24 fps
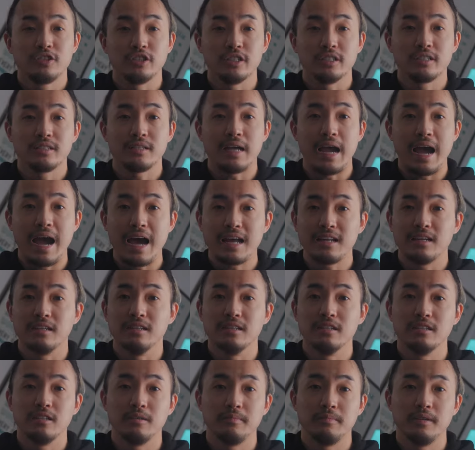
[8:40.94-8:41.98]
Just add a
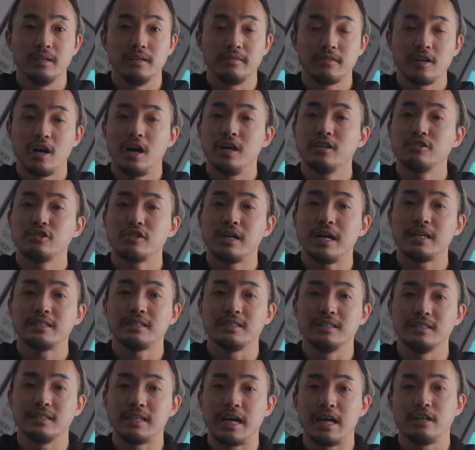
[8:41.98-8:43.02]
little bit of contrast
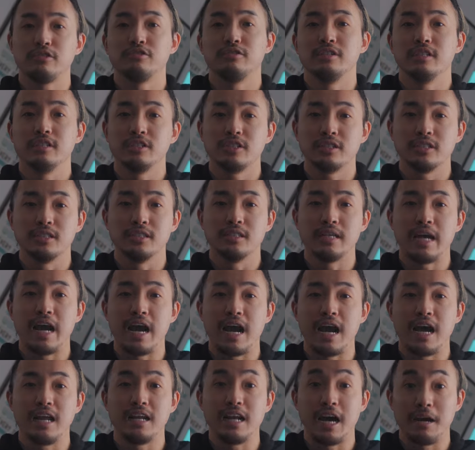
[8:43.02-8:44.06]
and saturation
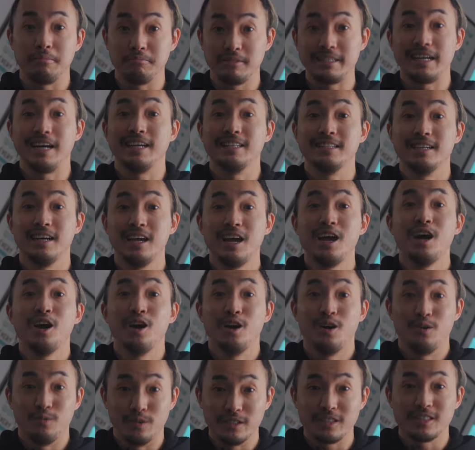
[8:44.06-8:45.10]
and I'm done,
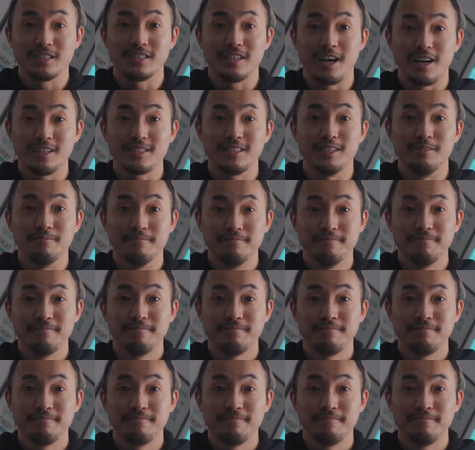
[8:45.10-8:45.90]
which is awesome.